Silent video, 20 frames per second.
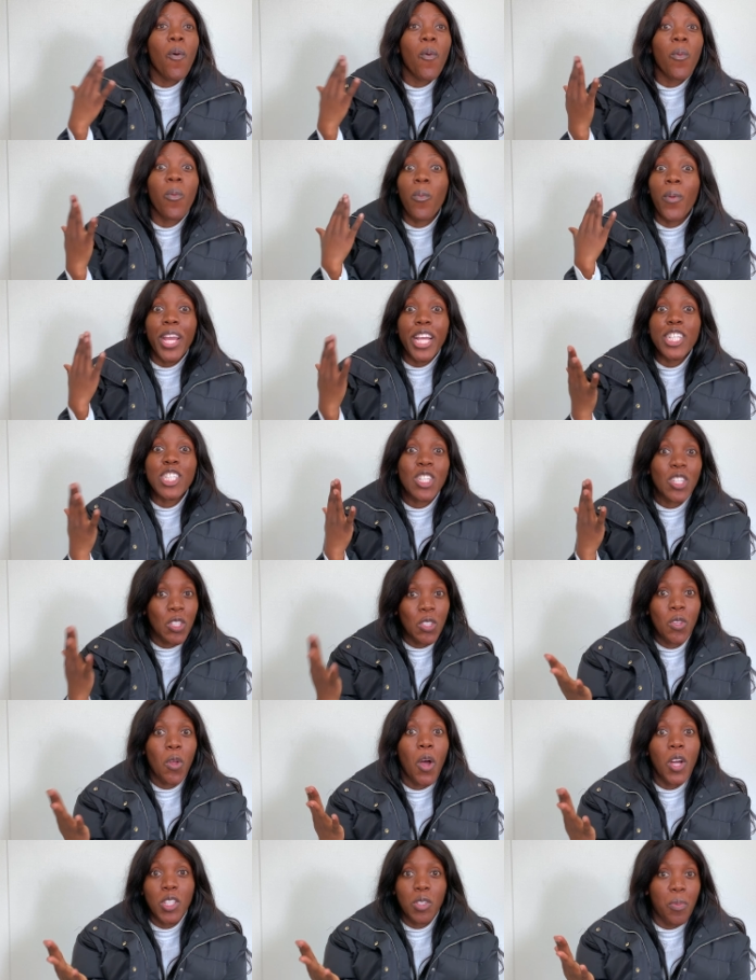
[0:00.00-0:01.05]
where to
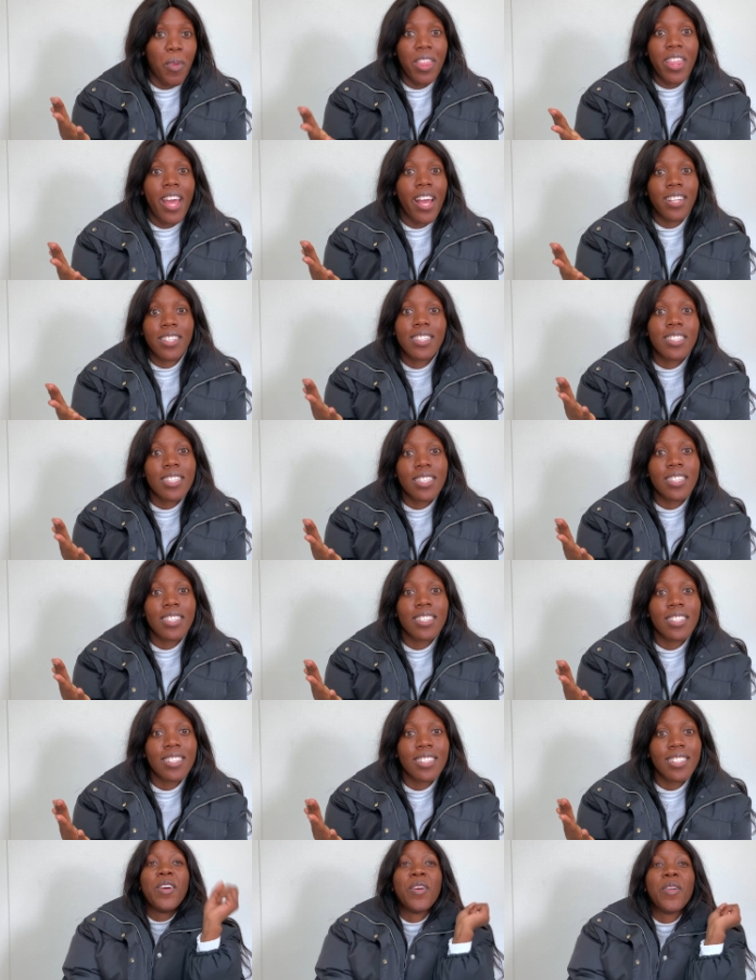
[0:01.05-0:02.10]
start with that.
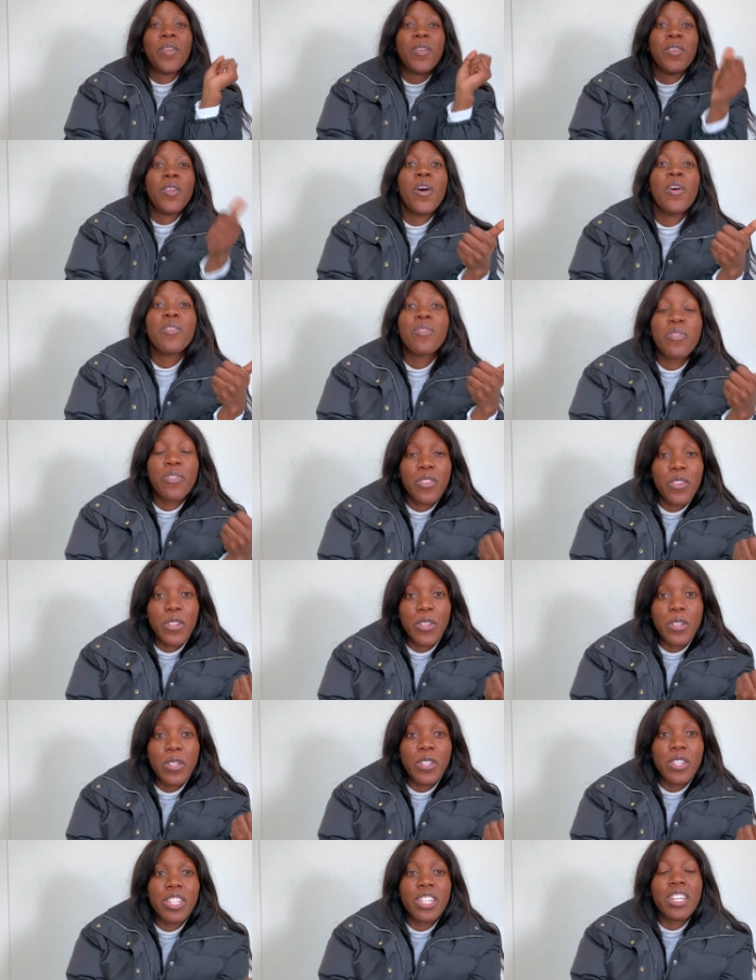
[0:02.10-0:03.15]
No
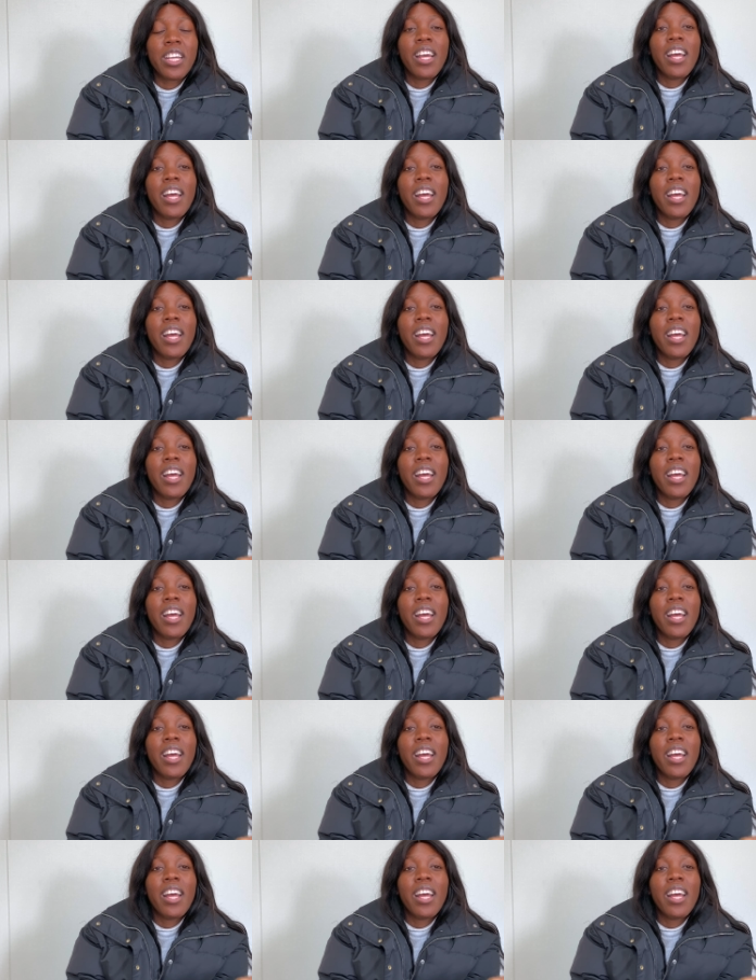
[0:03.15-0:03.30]
food.